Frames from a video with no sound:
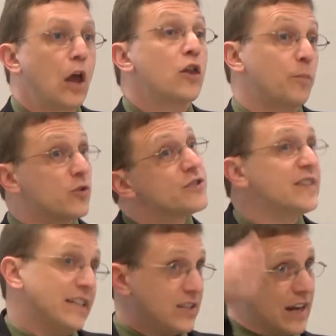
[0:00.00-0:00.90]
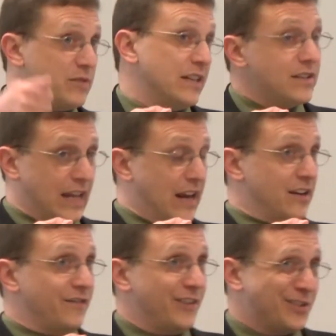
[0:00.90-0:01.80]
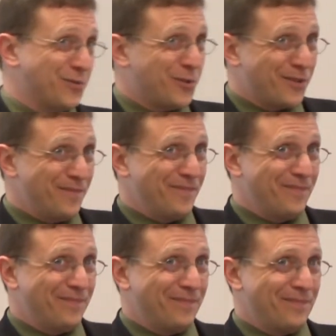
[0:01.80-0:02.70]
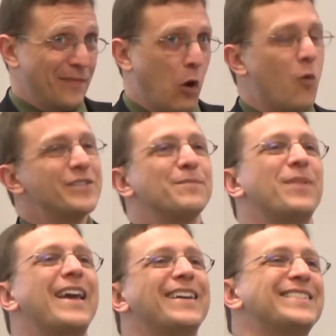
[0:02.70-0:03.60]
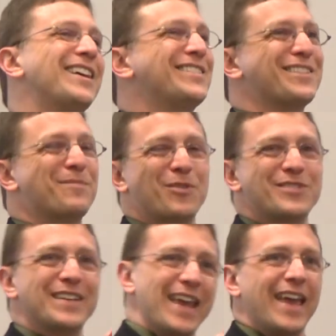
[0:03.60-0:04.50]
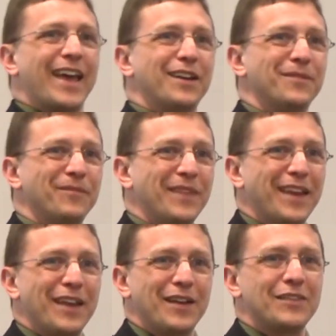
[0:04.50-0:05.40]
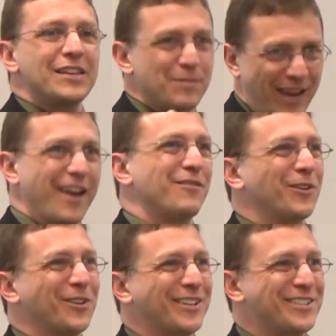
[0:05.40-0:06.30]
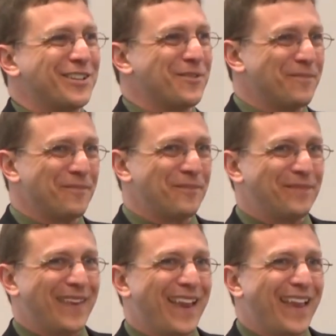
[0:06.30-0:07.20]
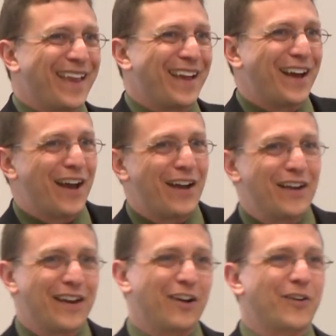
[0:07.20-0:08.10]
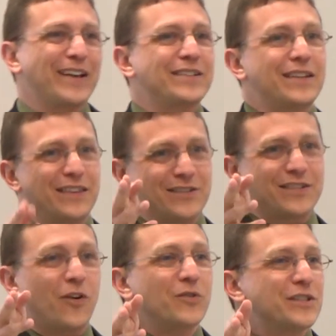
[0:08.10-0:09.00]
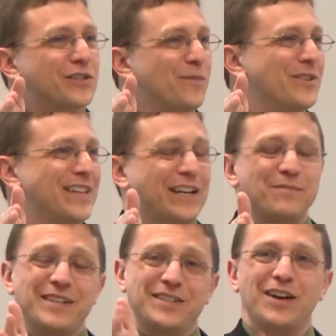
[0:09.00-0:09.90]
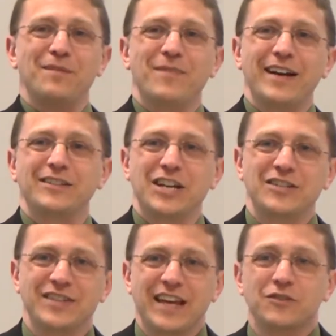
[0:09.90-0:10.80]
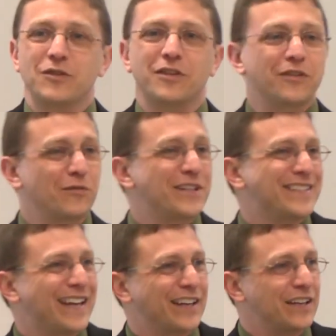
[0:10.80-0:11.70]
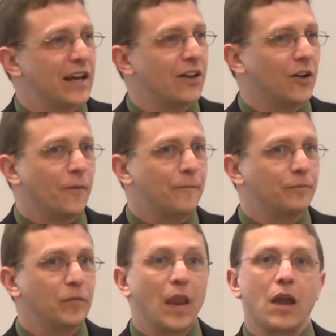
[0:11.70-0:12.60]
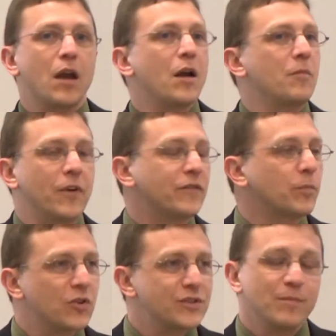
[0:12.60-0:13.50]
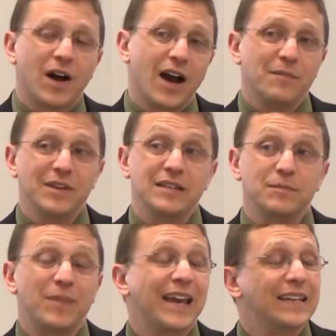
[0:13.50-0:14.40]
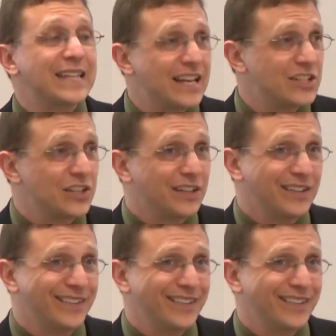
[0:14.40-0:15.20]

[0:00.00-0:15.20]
The person that slams into that individual wasn't paying attention to the person ahead. That's a behavioral issue. Now granted, there's only so much that can be done by changing that to a three second yellow. But if the person behind me isn't paying attention,